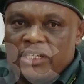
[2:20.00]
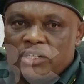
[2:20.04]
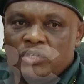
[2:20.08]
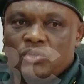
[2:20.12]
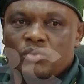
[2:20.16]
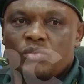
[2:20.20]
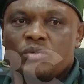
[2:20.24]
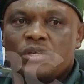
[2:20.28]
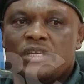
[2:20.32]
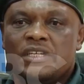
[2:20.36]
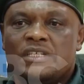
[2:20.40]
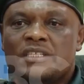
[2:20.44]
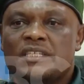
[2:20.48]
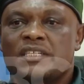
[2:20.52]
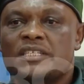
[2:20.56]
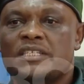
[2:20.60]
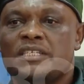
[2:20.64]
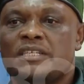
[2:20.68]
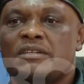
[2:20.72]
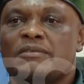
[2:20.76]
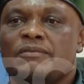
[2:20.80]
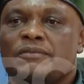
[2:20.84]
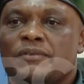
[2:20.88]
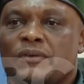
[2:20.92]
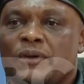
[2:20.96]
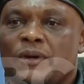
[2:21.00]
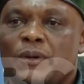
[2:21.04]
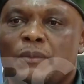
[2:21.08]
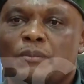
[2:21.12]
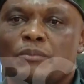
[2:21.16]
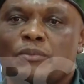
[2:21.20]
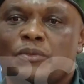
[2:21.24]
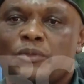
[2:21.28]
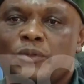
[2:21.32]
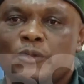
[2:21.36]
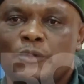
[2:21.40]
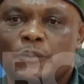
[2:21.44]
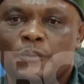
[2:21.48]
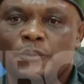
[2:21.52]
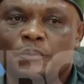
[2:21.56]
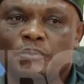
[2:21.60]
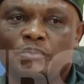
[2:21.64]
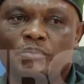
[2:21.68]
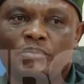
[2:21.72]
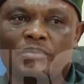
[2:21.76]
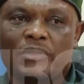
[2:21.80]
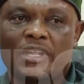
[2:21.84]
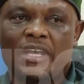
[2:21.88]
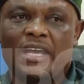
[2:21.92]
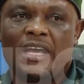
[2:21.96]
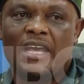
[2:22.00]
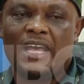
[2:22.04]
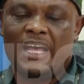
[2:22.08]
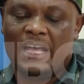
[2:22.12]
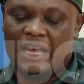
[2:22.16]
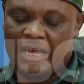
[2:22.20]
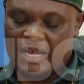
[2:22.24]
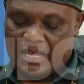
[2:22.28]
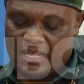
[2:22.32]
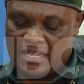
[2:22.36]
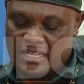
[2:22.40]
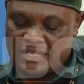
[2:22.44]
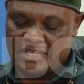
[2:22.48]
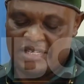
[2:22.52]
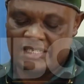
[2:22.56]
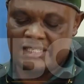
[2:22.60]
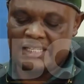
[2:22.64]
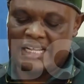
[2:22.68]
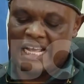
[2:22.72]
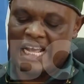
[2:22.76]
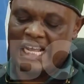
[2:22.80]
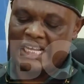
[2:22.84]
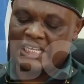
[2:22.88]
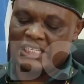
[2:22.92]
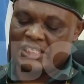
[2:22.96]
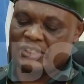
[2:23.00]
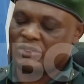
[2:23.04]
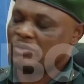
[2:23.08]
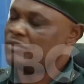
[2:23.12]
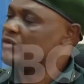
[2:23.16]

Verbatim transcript: to desist from uh, these acts